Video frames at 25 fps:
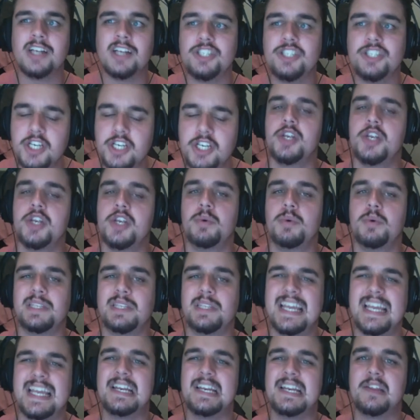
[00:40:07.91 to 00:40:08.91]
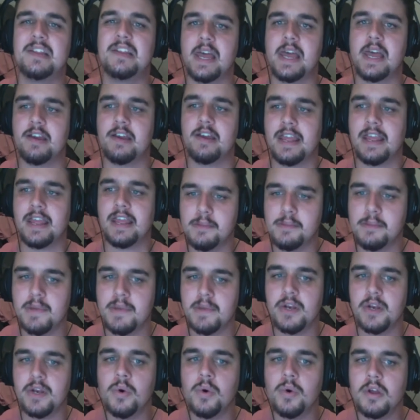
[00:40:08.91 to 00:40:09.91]
a genuine leader there in the
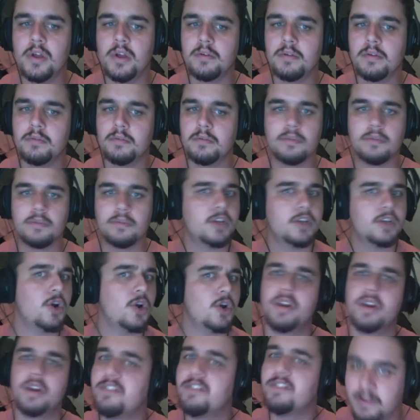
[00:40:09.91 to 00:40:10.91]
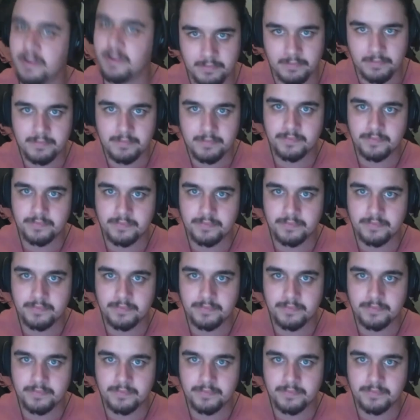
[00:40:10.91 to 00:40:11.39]
middle, and they got rid of him.